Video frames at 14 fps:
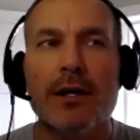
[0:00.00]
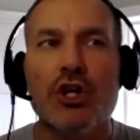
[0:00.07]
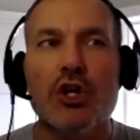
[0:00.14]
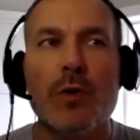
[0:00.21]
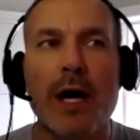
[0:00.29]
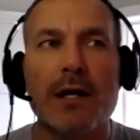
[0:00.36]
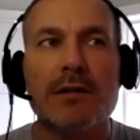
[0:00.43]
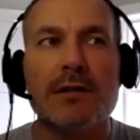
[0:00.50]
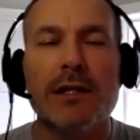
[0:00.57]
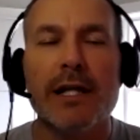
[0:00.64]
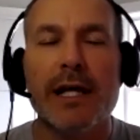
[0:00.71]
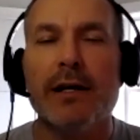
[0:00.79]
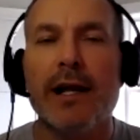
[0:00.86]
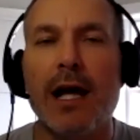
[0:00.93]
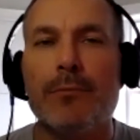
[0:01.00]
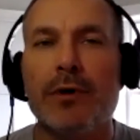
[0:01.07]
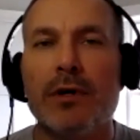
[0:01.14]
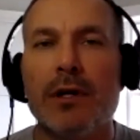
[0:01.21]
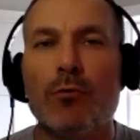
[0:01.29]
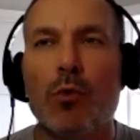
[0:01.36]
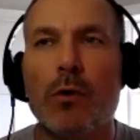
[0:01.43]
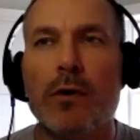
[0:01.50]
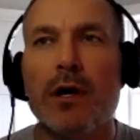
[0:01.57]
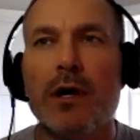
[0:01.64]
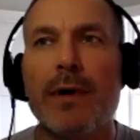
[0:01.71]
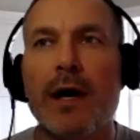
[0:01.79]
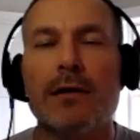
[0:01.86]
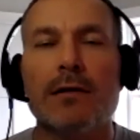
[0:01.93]
You had to let it happen and worry
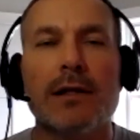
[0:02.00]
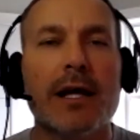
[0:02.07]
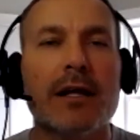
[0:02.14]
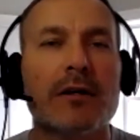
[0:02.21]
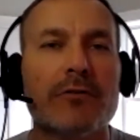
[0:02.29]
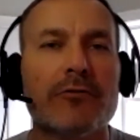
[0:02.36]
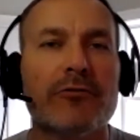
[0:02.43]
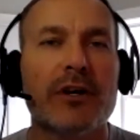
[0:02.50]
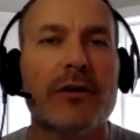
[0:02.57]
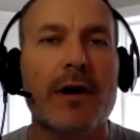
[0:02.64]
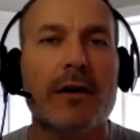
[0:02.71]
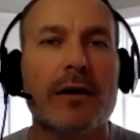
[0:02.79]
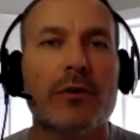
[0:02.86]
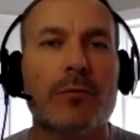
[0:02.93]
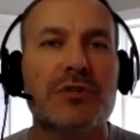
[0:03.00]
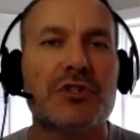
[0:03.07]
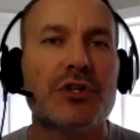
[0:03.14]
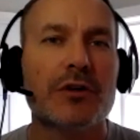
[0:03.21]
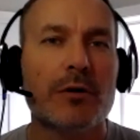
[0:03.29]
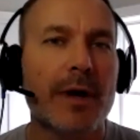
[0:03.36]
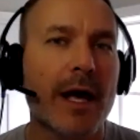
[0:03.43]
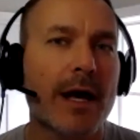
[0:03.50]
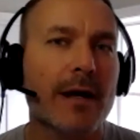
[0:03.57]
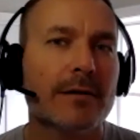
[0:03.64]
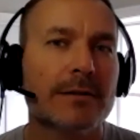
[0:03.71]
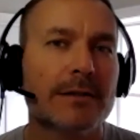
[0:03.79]
about it later and figure out if it was good or bad.